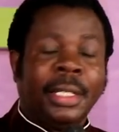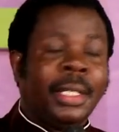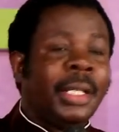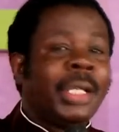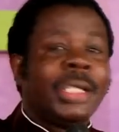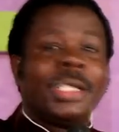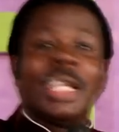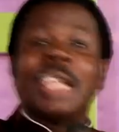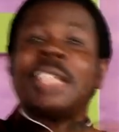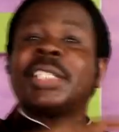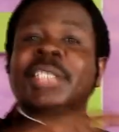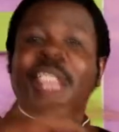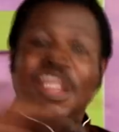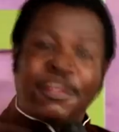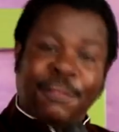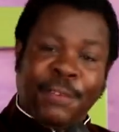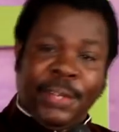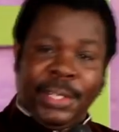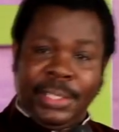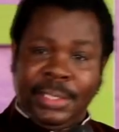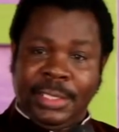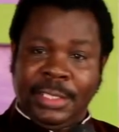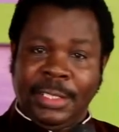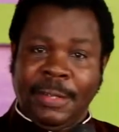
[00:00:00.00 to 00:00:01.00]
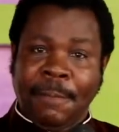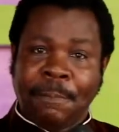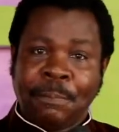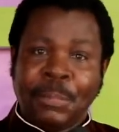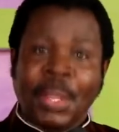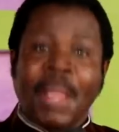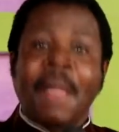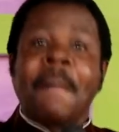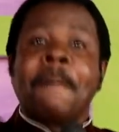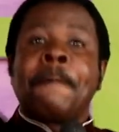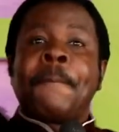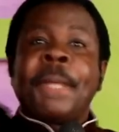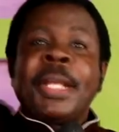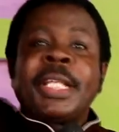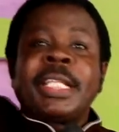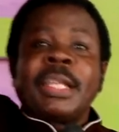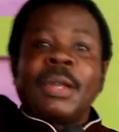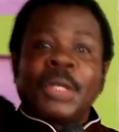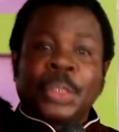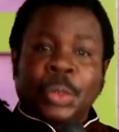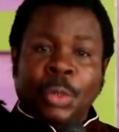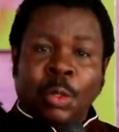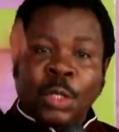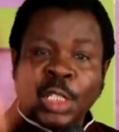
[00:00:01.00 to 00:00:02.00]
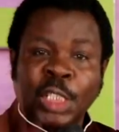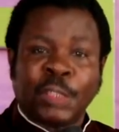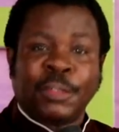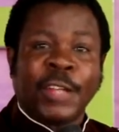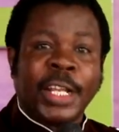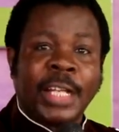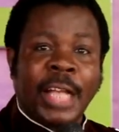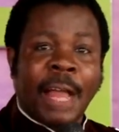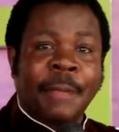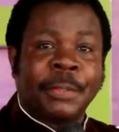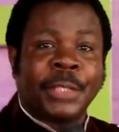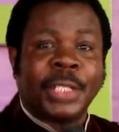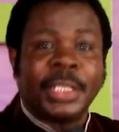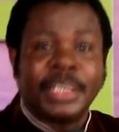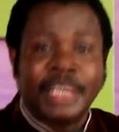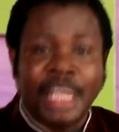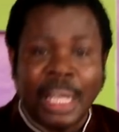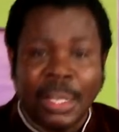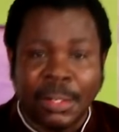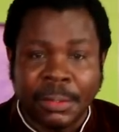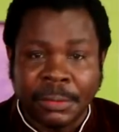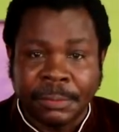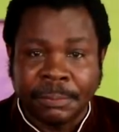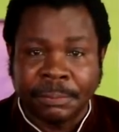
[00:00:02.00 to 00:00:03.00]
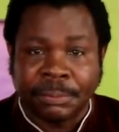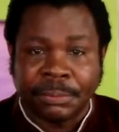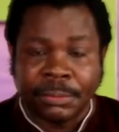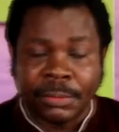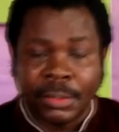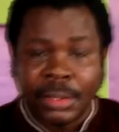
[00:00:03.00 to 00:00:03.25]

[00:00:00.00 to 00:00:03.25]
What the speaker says: They suffered. Peter was crucified upside down.